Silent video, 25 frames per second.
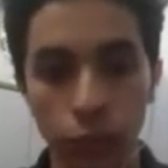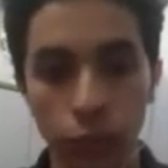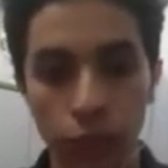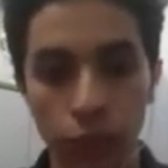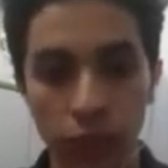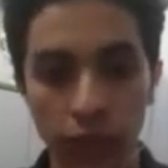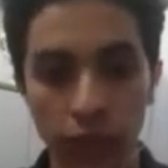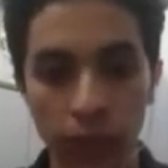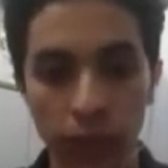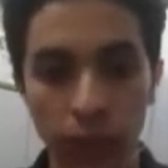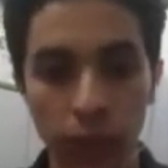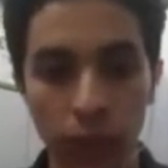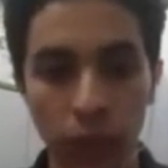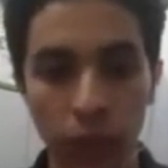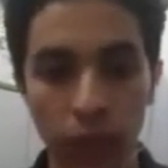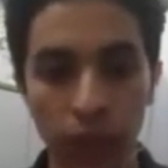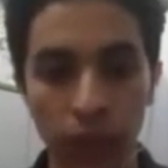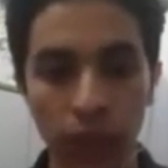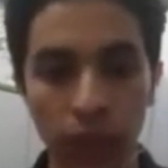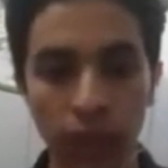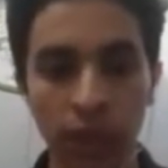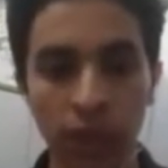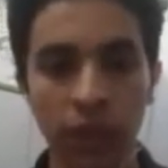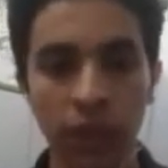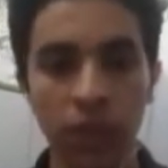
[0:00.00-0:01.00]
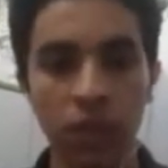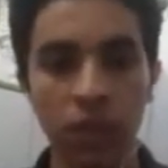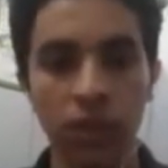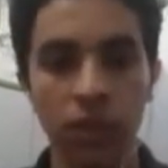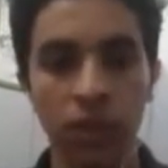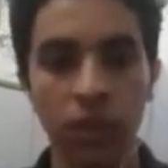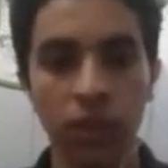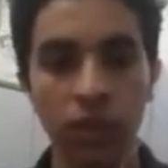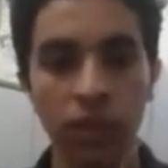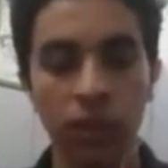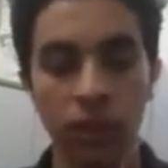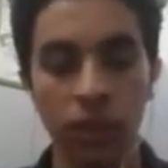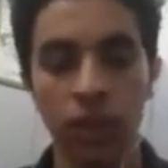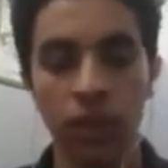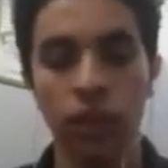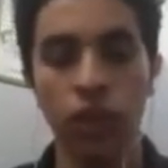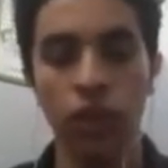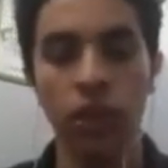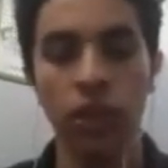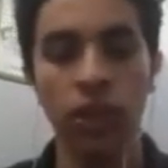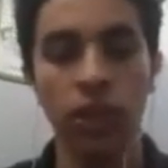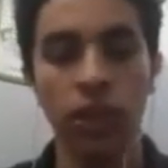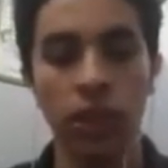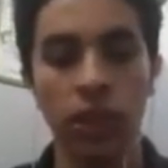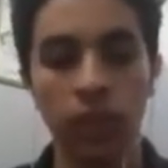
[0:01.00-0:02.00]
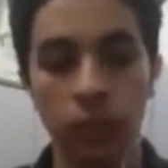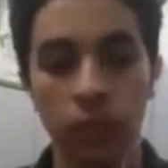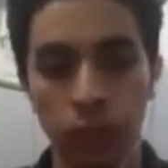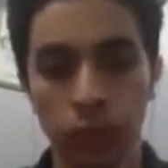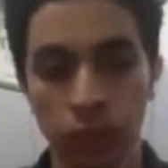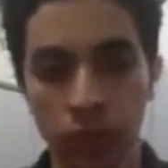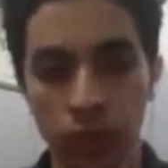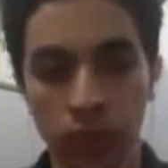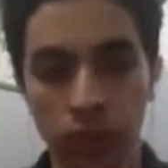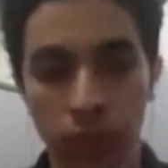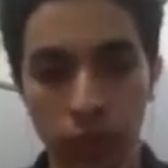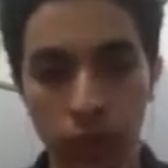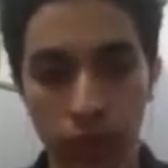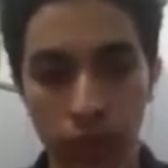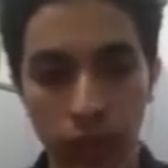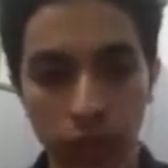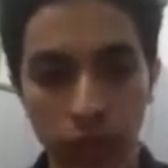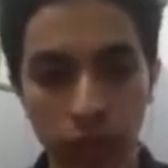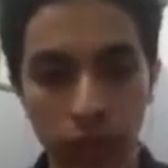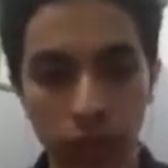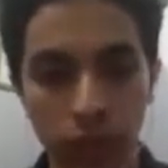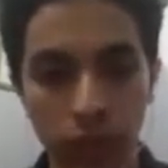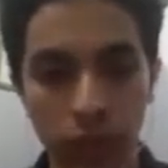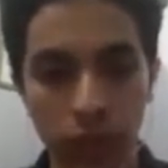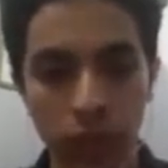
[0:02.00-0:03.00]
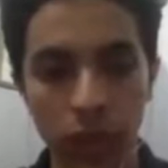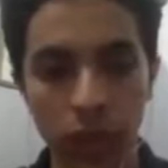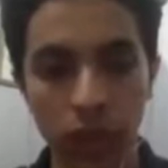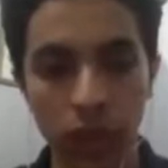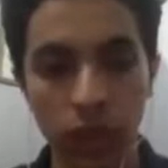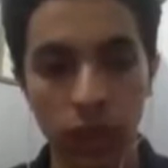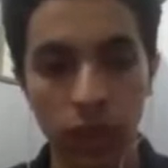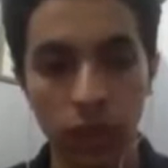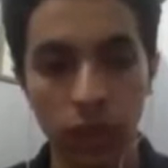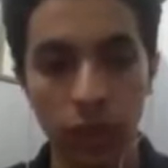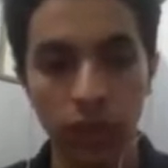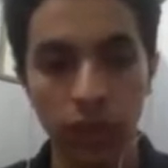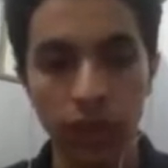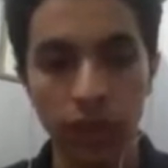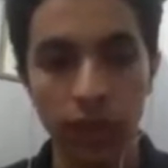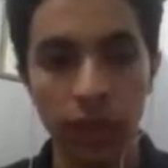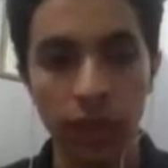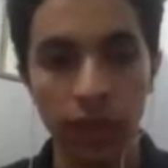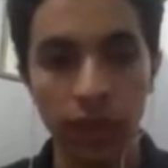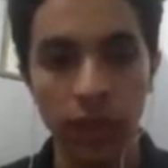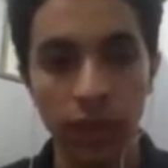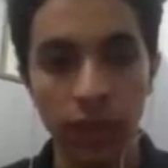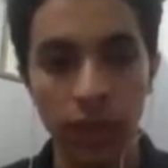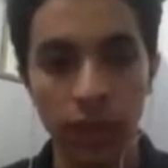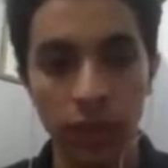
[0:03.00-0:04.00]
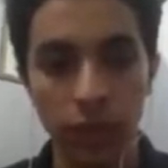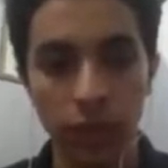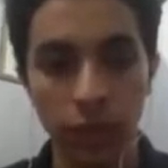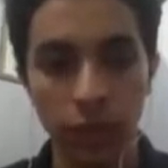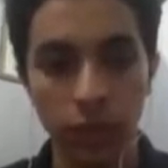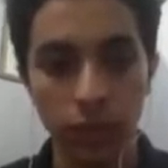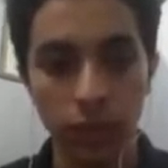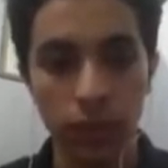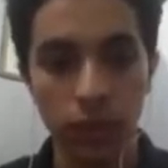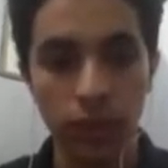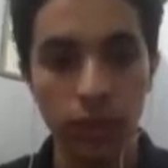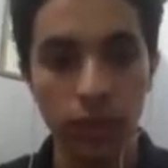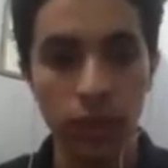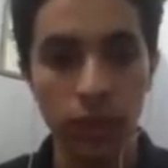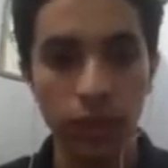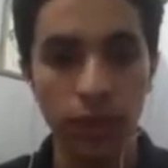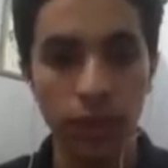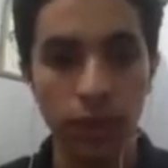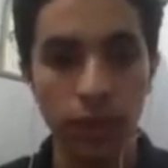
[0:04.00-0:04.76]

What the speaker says: So for example, you can here start chatting into this thread. So let's say hello,